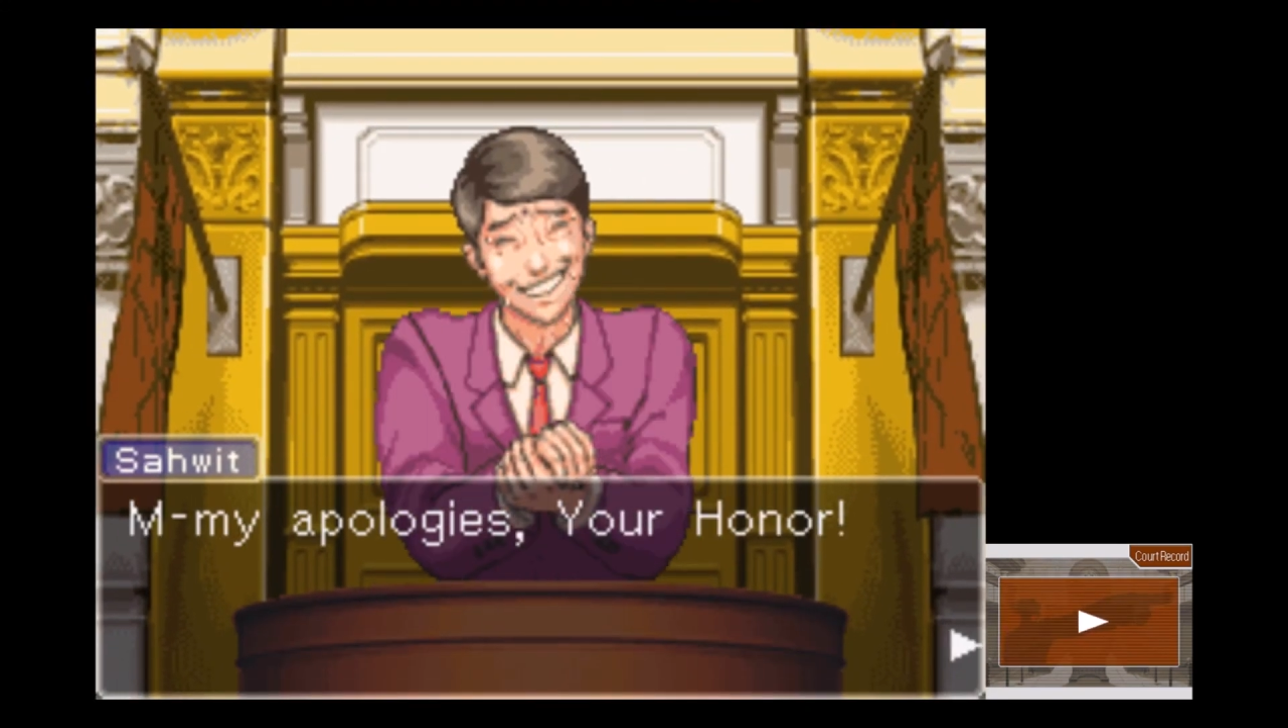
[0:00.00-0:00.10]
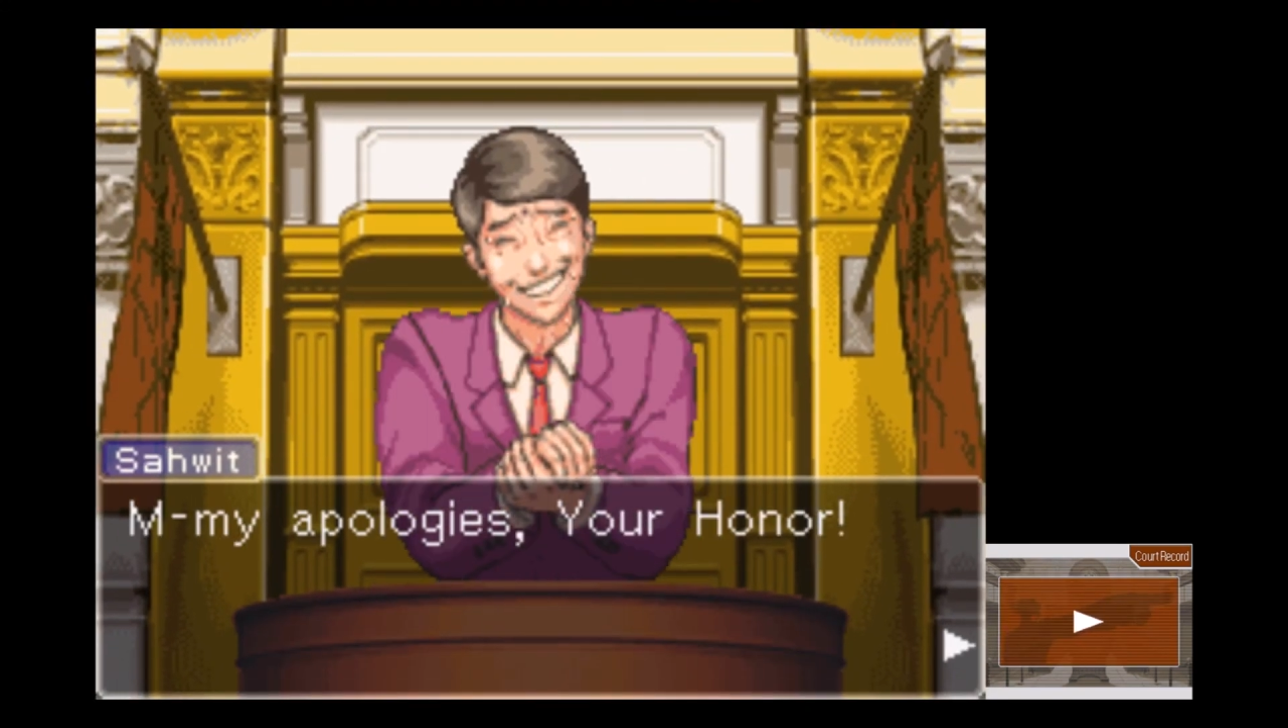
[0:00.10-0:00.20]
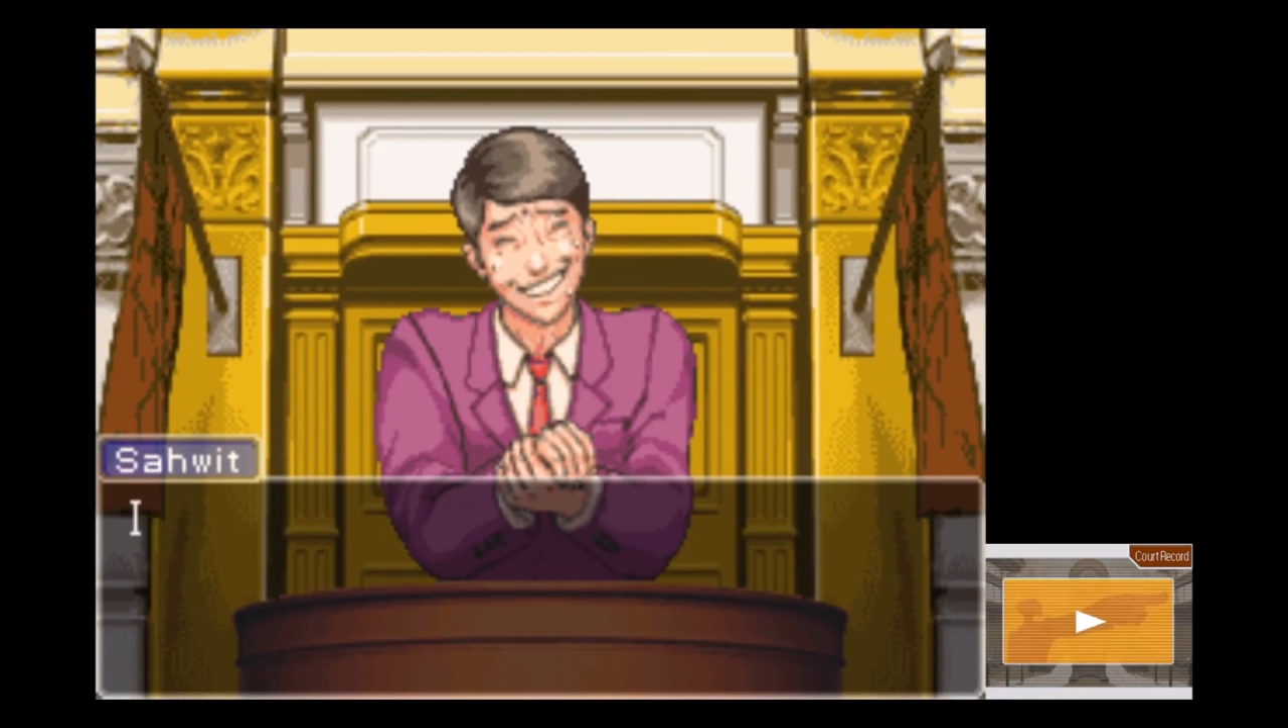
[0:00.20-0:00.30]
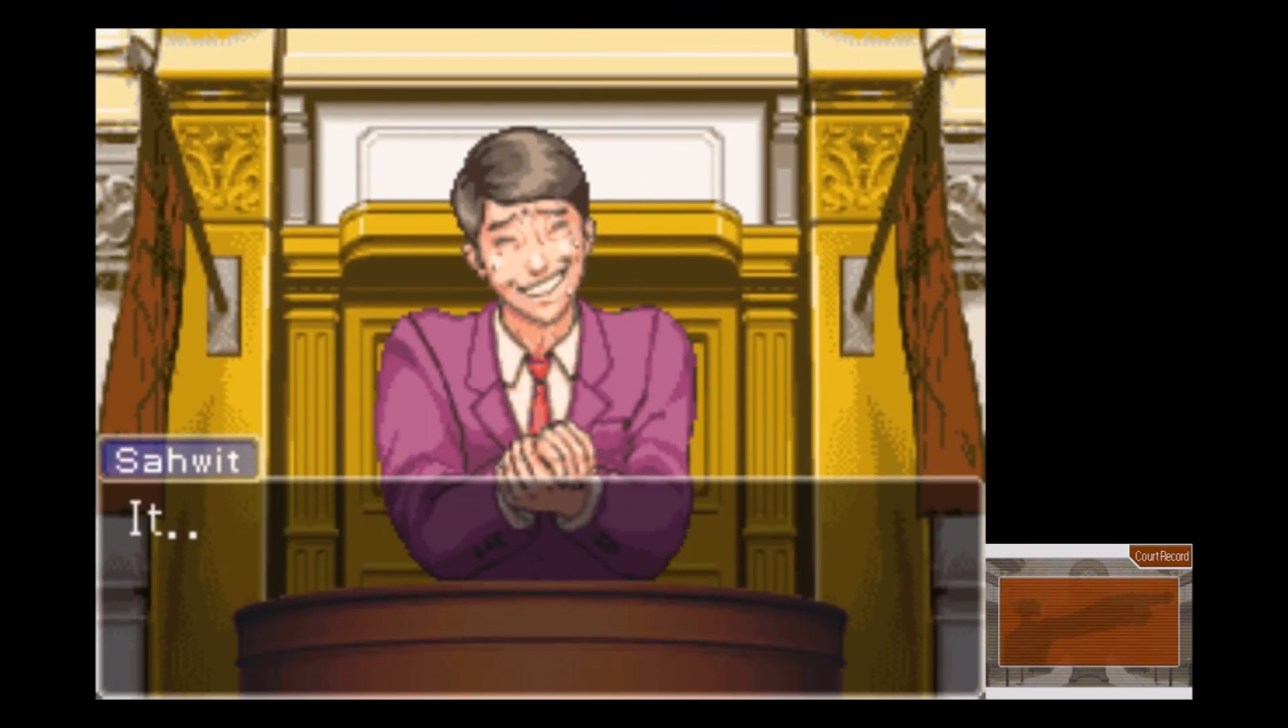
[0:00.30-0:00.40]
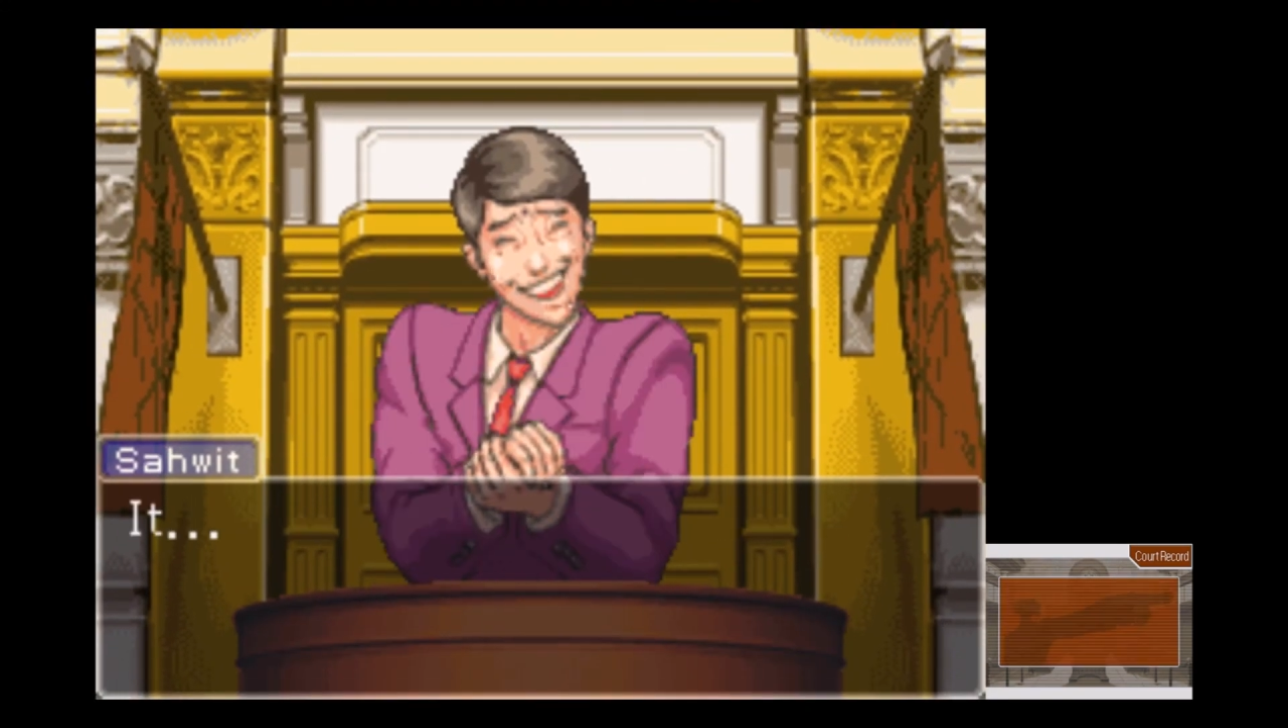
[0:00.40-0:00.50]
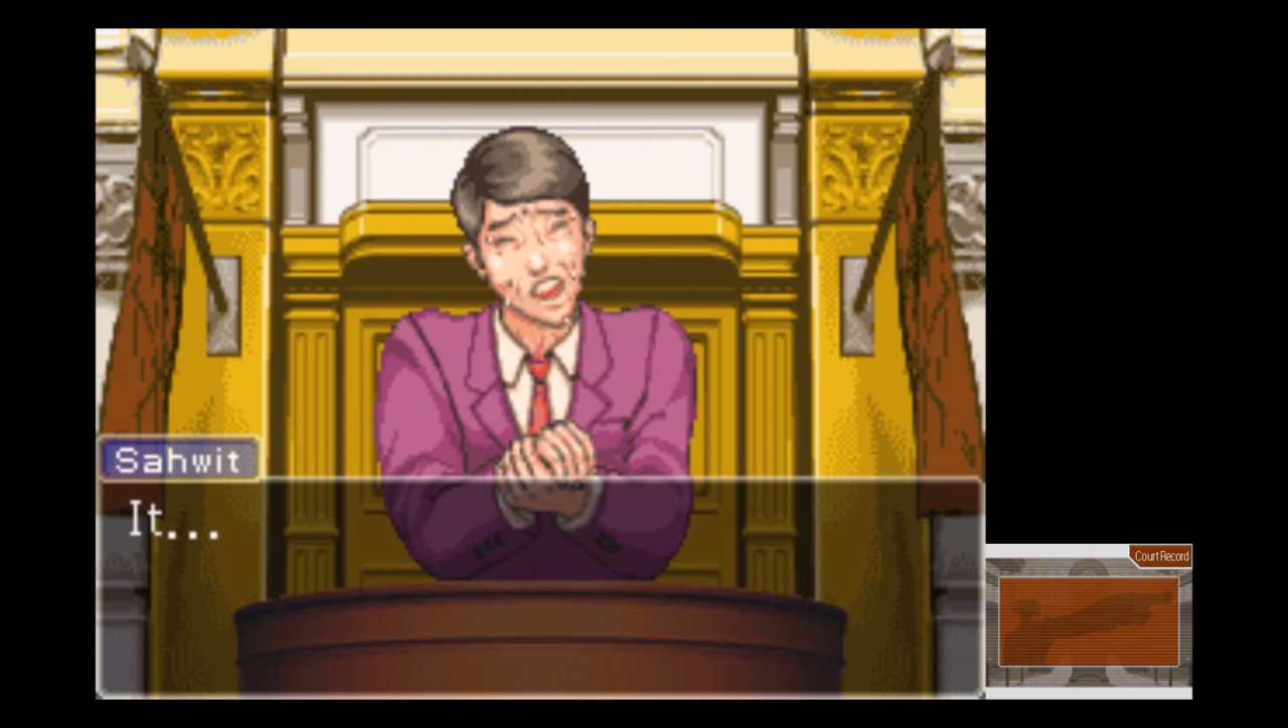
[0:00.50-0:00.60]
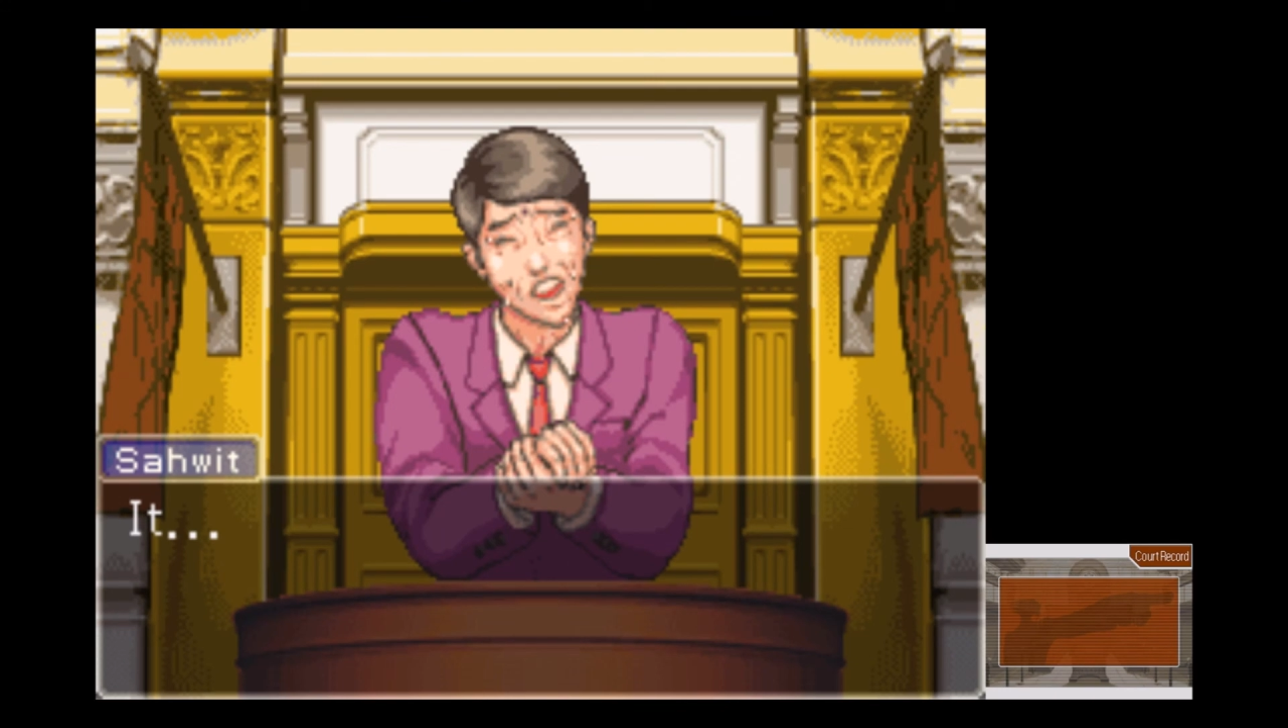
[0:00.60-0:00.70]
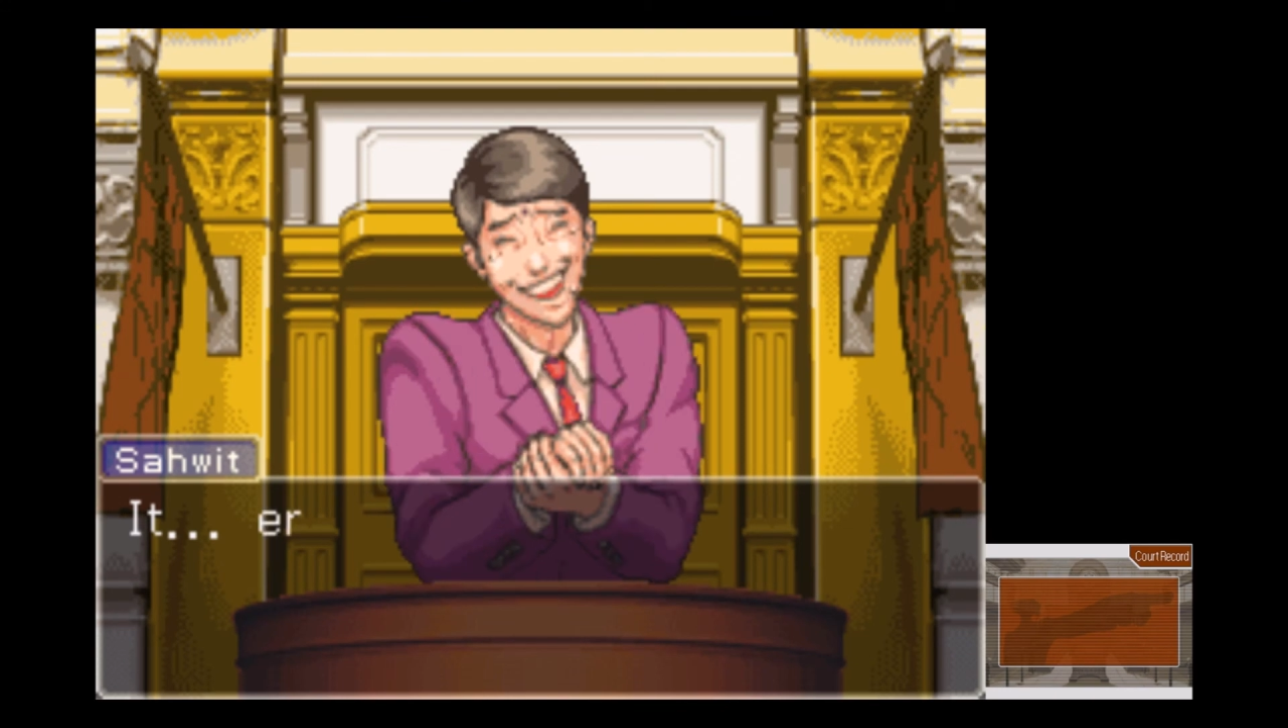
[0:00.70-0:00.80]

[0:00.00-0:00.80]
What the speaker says: Your Honor.